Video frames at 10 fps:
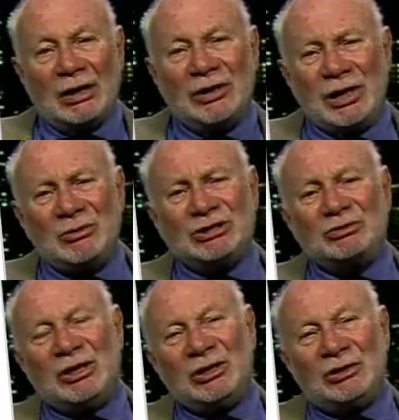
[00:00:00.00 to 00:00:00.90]
the image
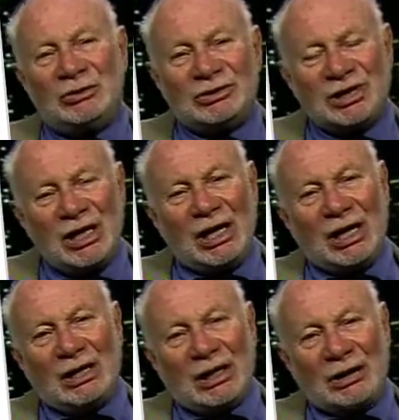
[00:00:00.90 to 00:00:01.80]
we use,
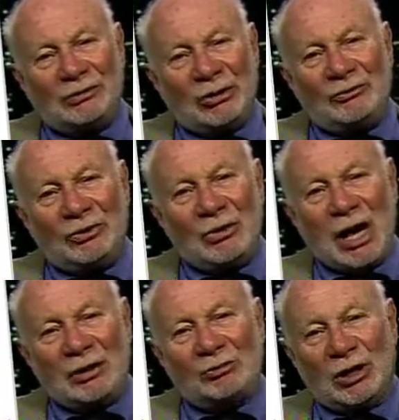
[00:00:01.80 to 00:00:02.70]
uh, I don't know if you
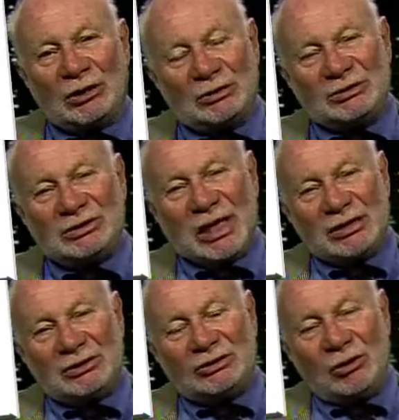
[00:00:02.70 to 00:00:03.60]
had one, it was that
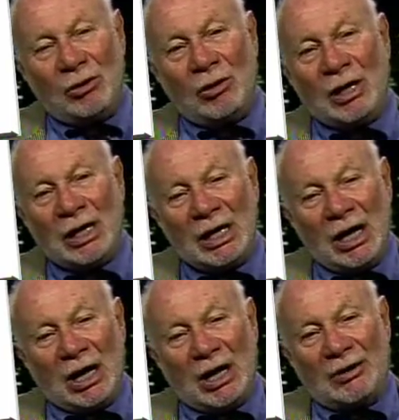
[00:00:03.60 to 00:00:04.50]
toy
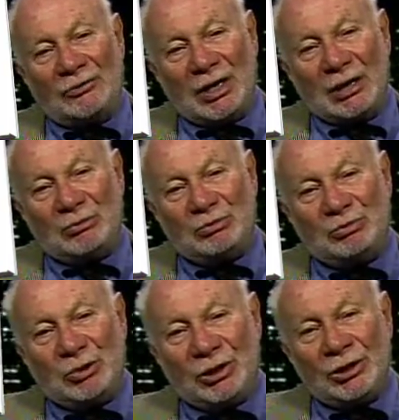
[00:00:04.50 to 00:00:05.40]
of a
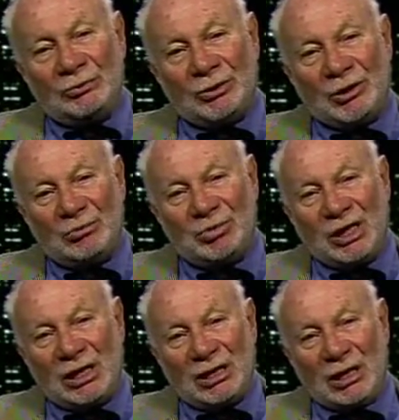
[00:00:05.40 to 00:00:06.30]
bird with a
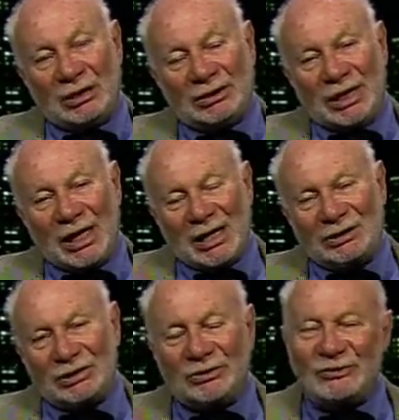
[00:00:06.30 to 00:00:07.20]
beak at the
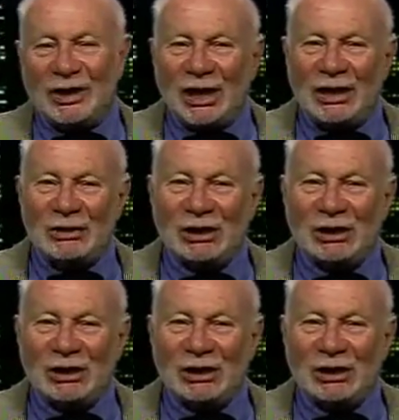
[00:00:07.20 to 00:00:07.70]
edge of a